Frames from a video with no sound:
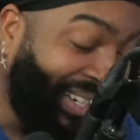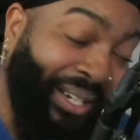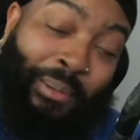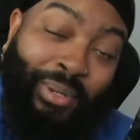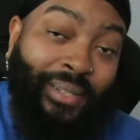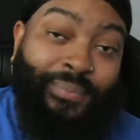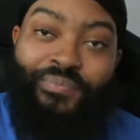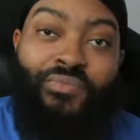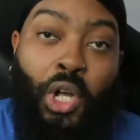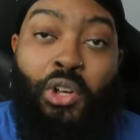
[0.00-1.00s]
But
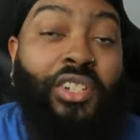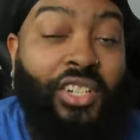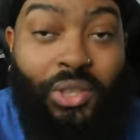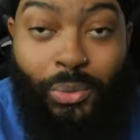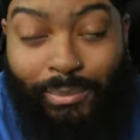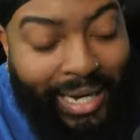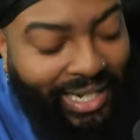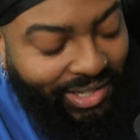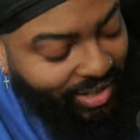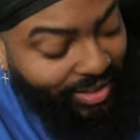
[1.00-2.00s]
those are the three
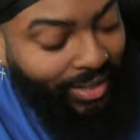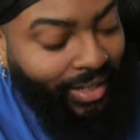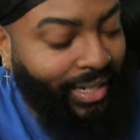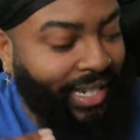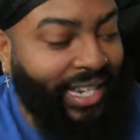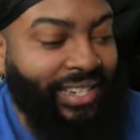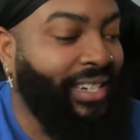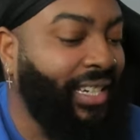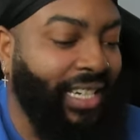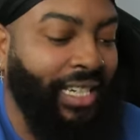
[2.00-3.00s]
matches.
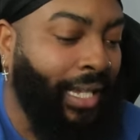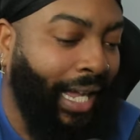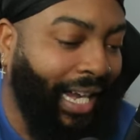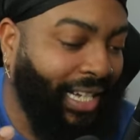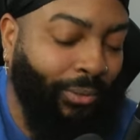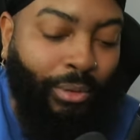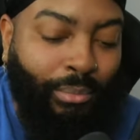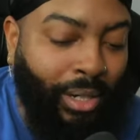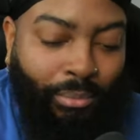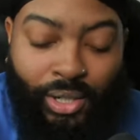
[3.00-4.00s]
Instantly, I can
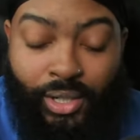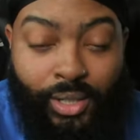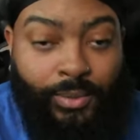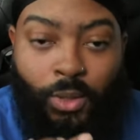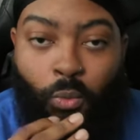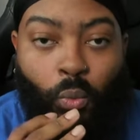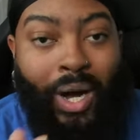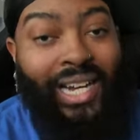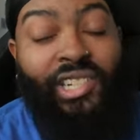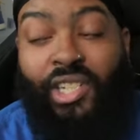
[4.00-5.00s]
remember
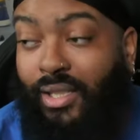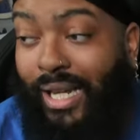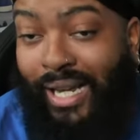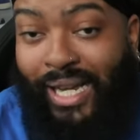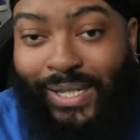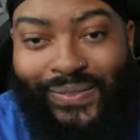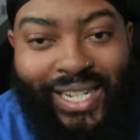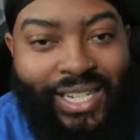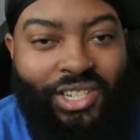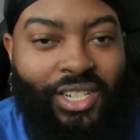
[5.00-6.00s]
watching live
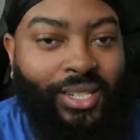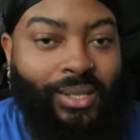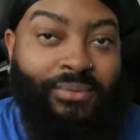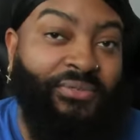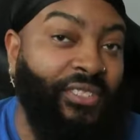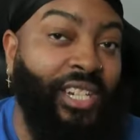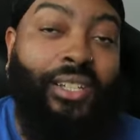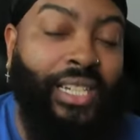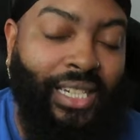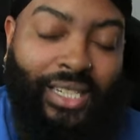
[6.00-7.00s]
and just
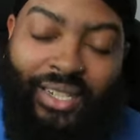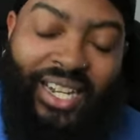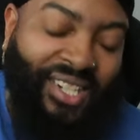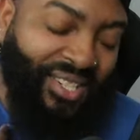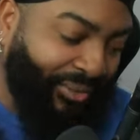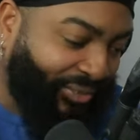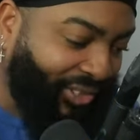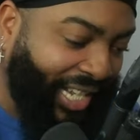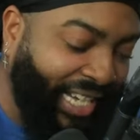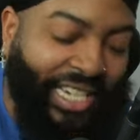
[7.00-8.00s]
feeling
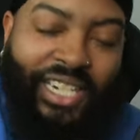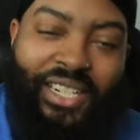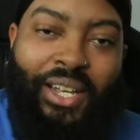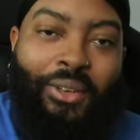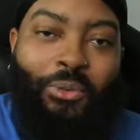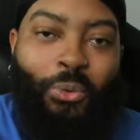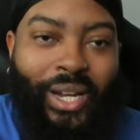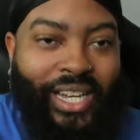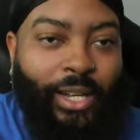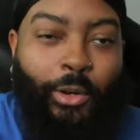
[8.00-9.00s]
deflated
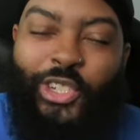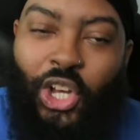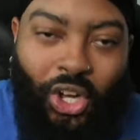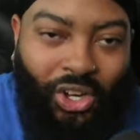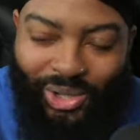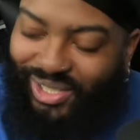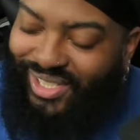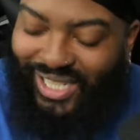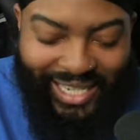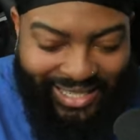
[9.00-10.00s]
when it was all
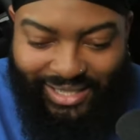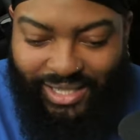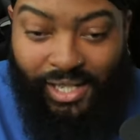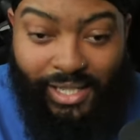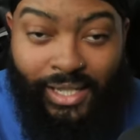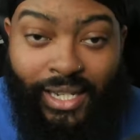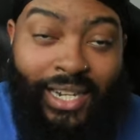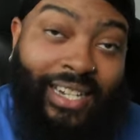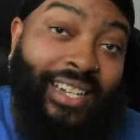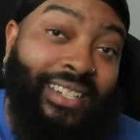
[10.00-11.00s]
said and done.
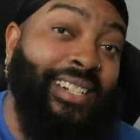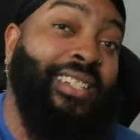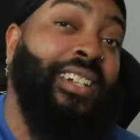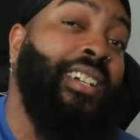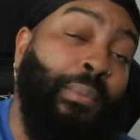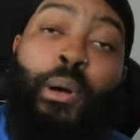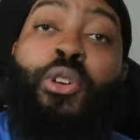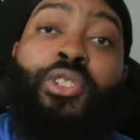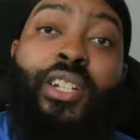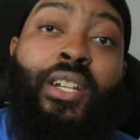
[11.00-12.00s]
And it's a good
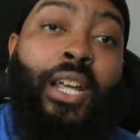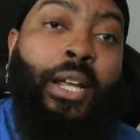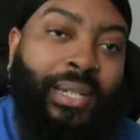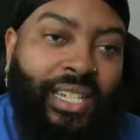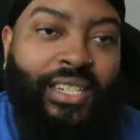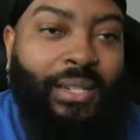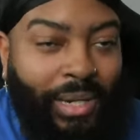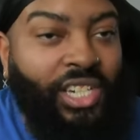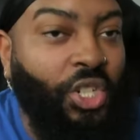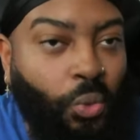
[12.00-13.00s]
emotion because it
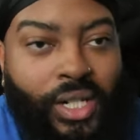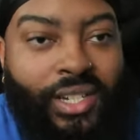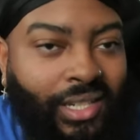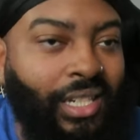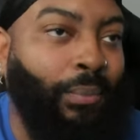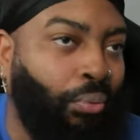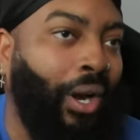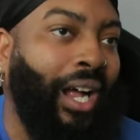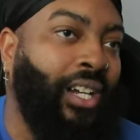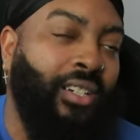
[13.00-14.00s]
makes you want to see the
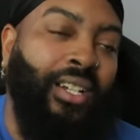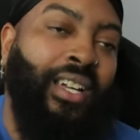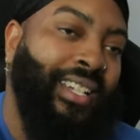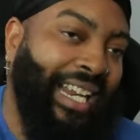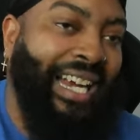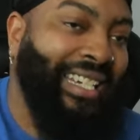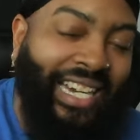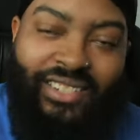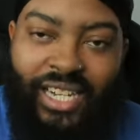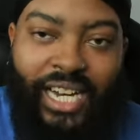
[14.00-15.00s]
product that
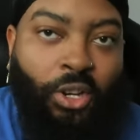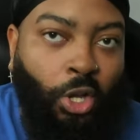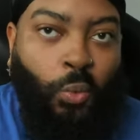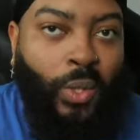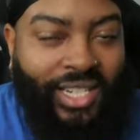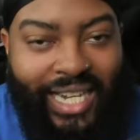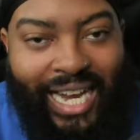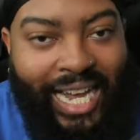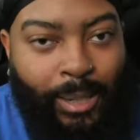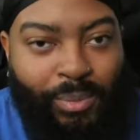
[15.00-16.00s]
next night, what's going to
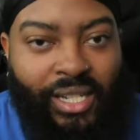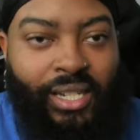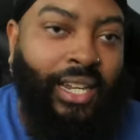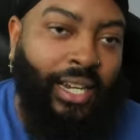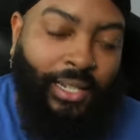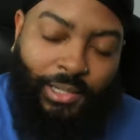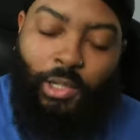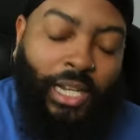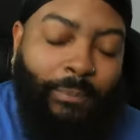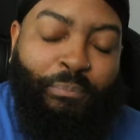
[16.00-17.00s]
happen.
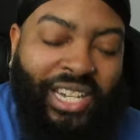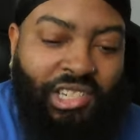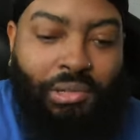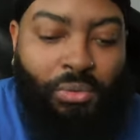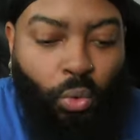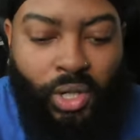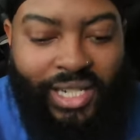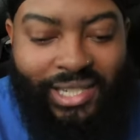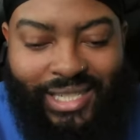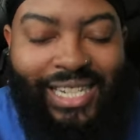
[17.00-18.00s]
It makes you want to
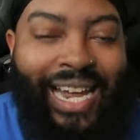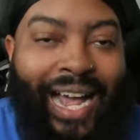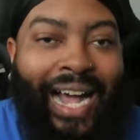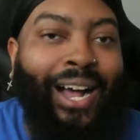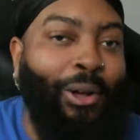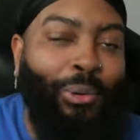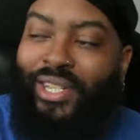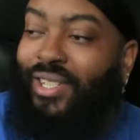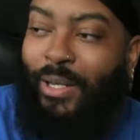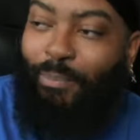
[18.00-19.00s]
see how
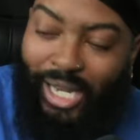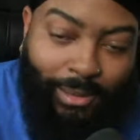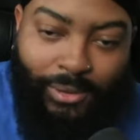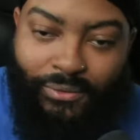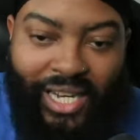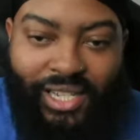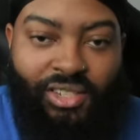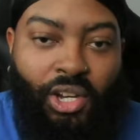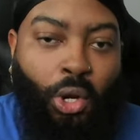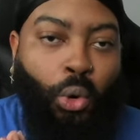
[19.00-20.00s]
is the babyface
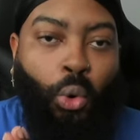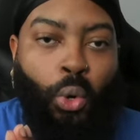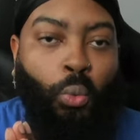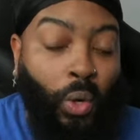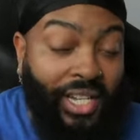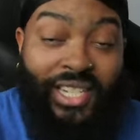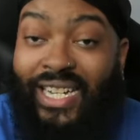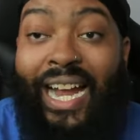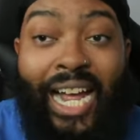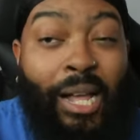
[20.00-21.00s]
or what's going
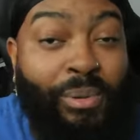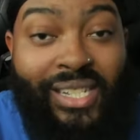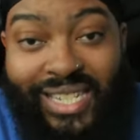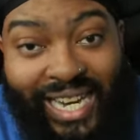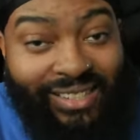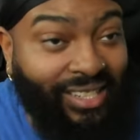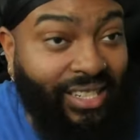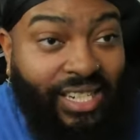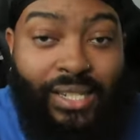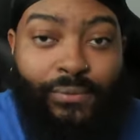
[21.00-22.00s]
to happen next
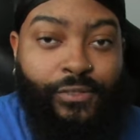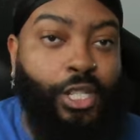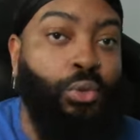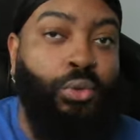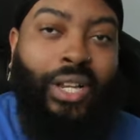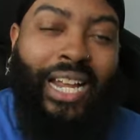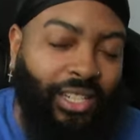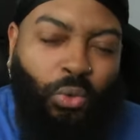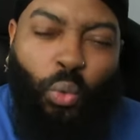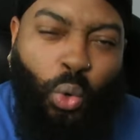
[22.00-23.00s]
in this feud. Like,
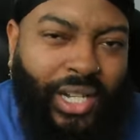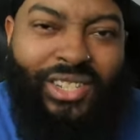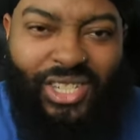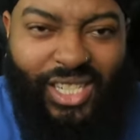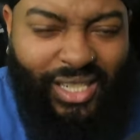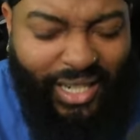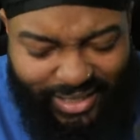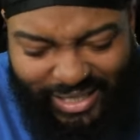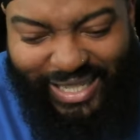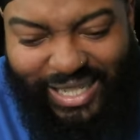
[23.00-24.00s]
you want to see
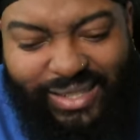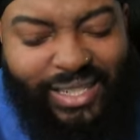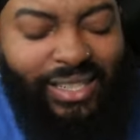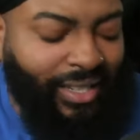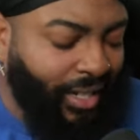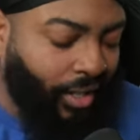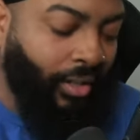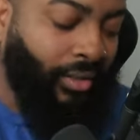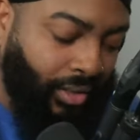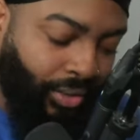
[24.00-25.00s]
the ending and the
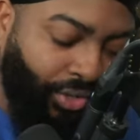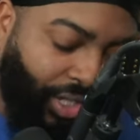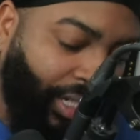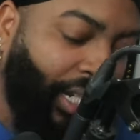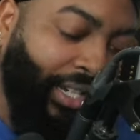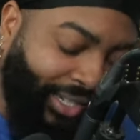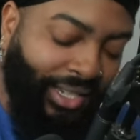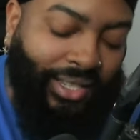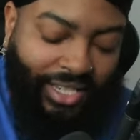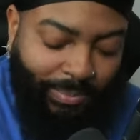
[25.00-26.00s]
conclusion to
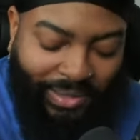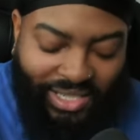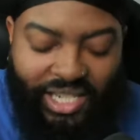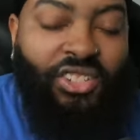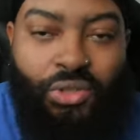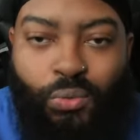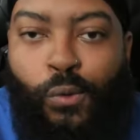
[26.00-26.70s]
this potential